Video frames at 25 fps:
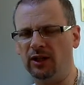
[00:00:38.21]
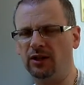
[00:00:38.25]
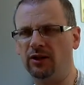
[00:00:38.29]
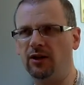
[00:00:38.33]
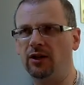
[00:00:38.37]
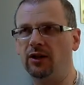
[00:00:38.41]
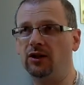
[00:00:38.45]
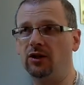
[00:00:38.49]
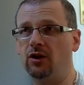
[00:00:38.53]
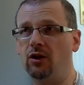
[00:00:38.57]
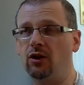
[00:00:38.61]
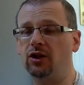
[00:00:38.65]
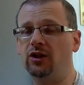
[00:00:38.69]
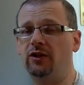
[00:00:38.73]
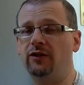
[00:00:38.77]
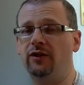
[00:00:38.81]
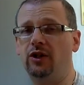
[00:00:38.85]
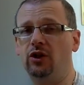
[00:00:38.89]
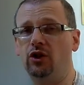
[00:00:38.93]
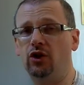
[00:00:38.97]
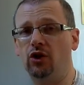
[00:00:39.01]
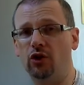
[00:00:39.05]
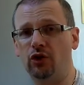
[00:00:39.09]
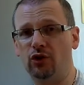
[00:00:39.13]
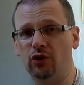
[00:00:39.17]
So there's lots of
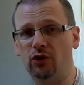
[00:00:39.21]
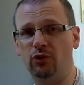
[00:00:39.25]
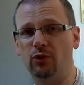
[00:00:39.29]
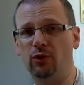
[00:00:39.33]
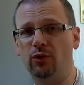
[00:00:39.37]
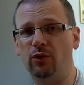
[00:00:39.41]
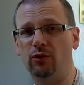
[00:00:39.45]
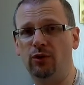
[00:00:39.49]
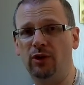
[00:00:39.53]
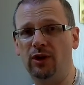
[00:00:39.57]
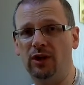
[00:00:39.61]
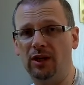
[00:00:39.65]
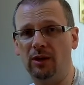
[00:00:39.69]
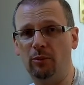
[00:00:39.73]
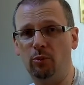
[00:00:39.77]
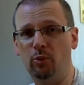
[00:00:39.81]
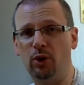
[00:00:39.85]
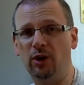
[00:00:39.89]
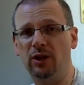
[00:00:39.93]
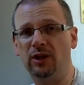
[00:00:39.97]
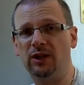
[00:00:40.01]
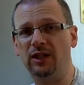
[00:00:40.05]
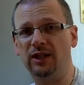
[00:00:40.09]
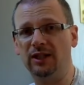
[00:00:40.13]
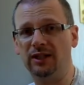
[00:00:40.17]
industrial 3D
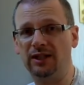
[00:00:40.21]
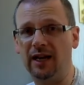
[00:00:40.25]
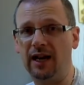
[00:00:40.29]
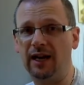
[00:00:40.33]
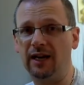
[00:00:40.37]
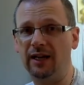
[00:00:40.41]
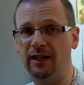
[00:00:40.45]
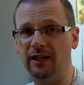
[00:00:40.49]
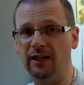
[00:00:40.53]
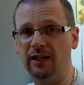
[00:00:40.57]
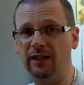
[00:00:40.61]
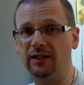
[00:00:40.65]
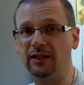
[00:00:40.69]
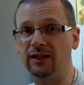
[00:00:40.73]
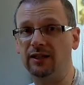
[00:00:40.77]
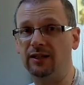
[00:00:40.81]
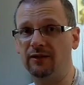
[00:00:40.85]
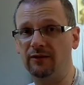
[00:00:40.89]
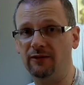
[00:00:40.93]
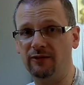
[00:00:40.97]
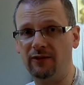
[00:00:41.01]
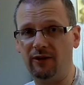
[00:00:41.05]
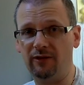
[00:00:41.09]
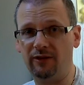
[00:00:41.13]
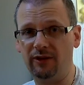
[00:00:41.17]
printing techniques. It's
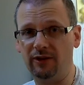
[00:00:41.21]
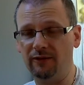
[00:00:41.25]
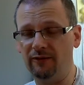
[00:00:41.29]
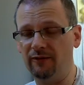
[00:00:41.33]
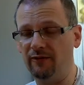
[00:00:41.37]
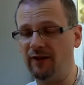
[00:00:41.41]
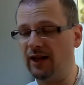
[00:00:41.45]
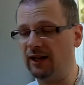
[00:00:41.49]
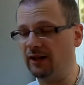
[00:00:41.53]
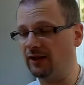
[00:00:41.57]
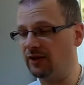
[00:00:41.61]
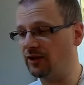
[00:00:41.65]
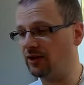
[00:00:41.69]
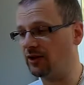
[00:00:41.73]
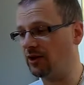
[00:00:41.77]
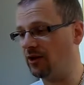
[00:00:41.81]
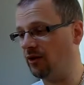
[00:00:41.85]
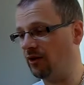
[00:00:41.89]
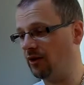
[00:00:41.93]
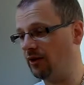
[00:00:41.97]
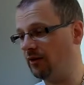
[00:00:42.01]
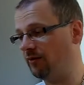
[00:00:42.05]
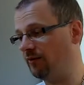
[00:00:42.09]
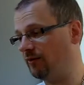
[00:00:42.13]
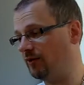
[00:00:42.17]
a very advanced
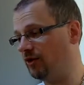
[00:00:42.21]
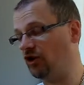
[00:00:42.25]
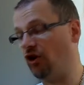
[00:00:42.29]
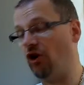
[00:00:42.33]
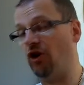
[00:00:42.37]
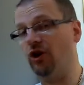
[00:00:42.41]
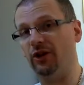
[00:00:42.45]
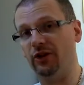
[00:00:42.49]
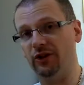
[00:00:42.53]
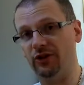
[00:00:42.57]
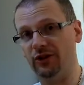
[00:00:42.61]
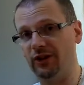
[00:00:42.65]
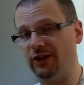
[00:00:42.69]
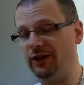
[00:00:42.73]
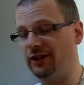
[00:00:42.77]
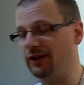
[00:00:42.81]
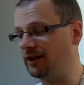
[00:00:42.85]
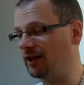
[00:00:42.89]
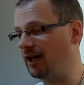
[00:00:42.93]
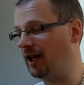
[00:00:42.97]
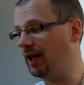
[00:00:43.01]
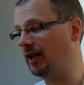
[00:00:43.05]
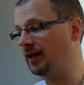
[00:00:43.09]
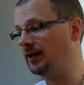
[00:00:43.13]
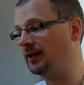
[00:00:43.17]
kind of science these
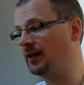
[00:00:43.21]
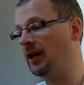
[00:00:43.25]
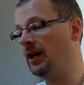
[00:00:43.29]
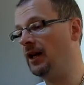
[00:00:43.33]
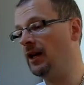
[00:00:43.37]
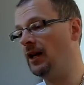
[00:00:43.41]
days.